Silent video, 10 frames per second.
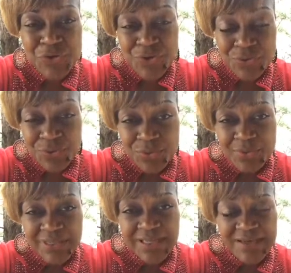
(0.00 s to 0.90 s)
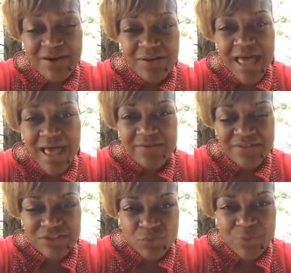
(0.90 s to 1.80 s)
new in our lives
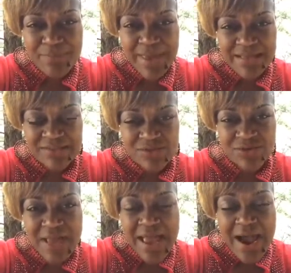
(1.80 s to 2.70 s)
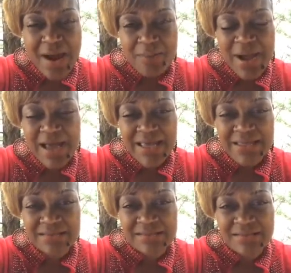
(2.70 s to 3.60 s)
until we master our
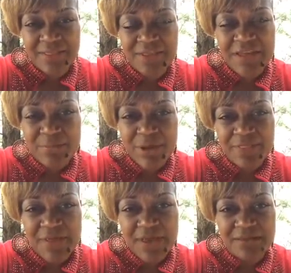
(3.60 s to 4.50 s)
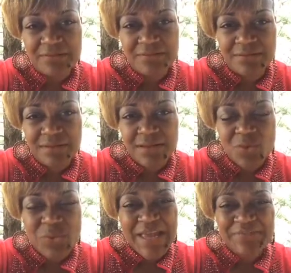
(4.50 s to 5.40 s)
minds. Think about that.
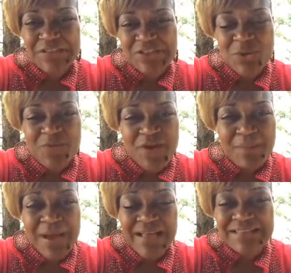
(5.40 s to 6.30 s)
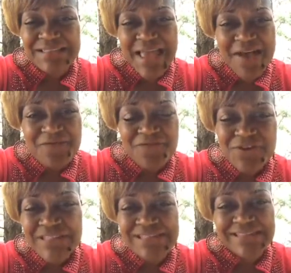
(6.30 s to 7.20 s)
We have to deal with our minds
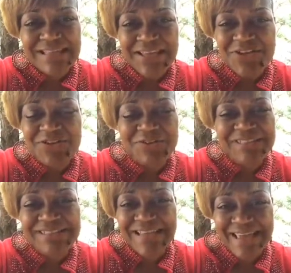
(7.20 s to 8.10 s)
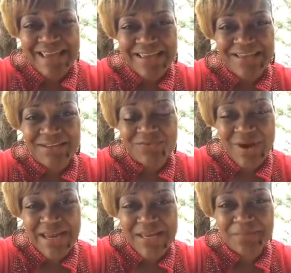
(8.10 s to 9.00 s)
every single day,
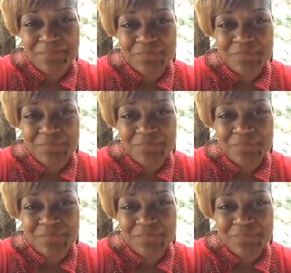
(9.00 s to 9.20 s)
right?